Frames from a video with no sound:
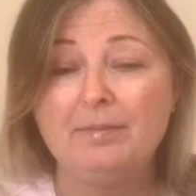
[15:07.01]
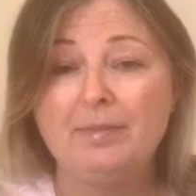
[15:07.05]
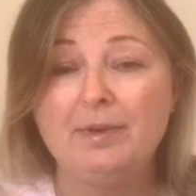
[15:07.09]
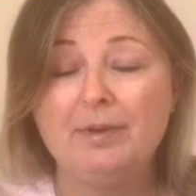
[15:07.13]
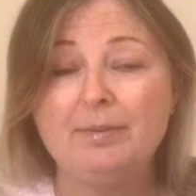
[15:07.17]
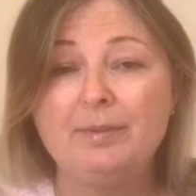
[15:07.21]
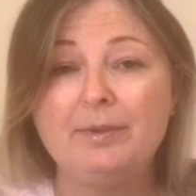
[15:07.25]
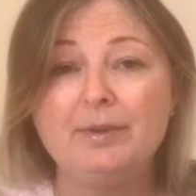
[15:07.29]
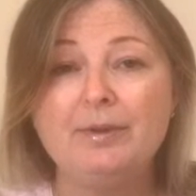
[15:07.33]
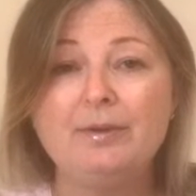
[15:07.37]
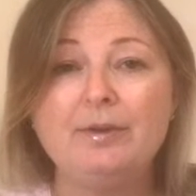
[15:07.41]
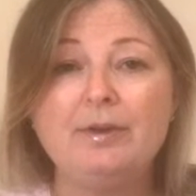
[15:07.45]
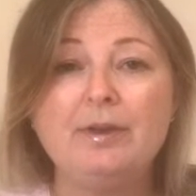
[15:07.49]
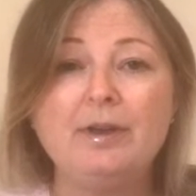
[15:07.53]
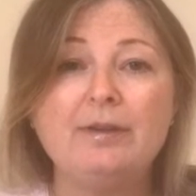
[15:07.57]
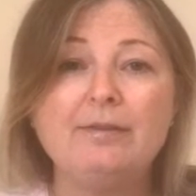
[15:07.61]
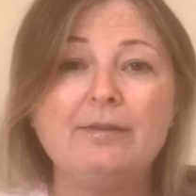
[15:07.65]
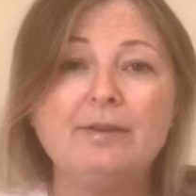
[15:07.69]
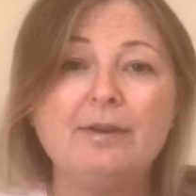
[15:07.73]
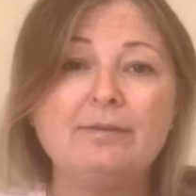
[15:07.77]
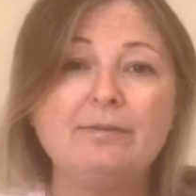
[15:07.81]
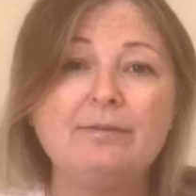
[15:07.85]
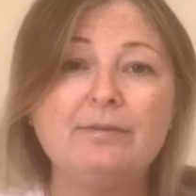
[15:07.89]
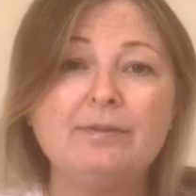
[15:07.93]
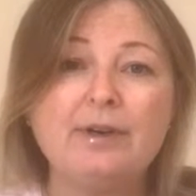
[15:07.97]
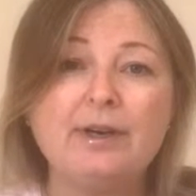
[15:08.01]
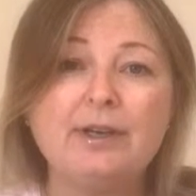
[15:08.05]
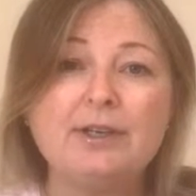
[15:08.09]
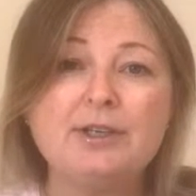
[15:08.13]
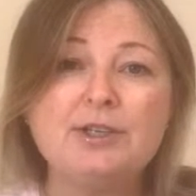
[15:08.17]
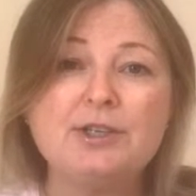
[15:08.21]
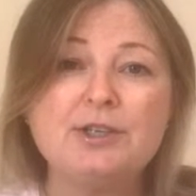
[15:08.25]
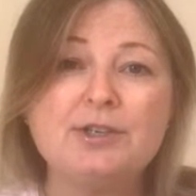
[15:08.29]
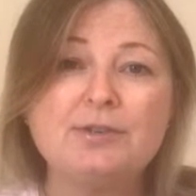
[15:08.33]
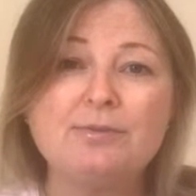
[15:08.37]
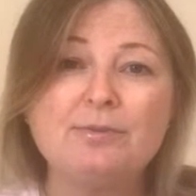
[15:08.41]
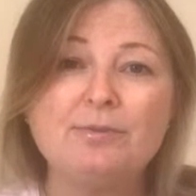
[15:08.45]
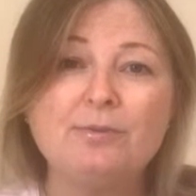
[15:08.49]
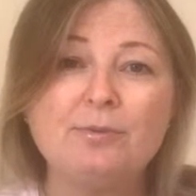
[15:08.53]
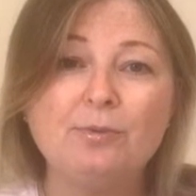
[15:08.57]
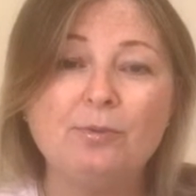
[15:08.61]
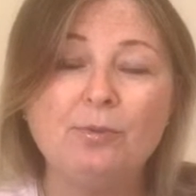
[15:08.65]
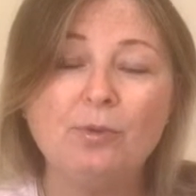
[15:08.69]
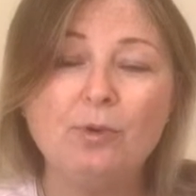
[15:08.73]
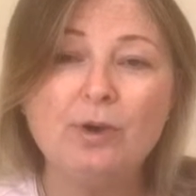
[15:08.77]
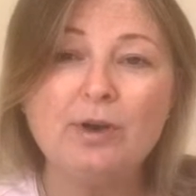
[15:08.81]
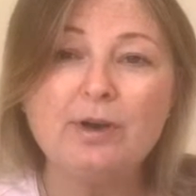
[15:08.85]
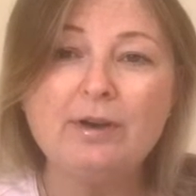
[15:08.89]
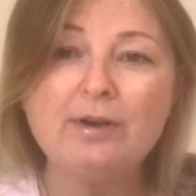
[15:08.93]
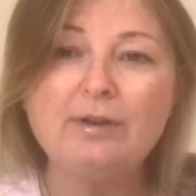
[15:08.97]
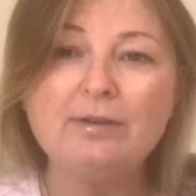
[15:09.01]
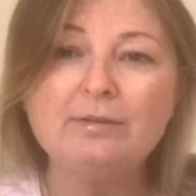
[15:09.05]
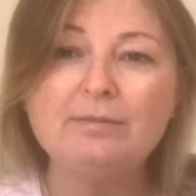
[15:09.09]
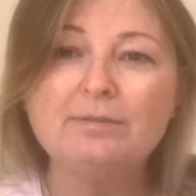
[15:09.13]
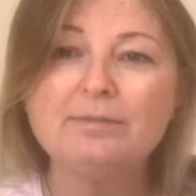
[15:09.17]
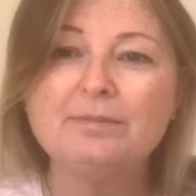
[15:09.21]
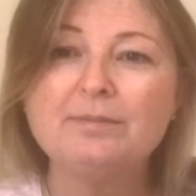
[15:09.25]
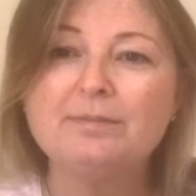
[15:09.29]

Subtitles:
Maybe you gave them fresh water,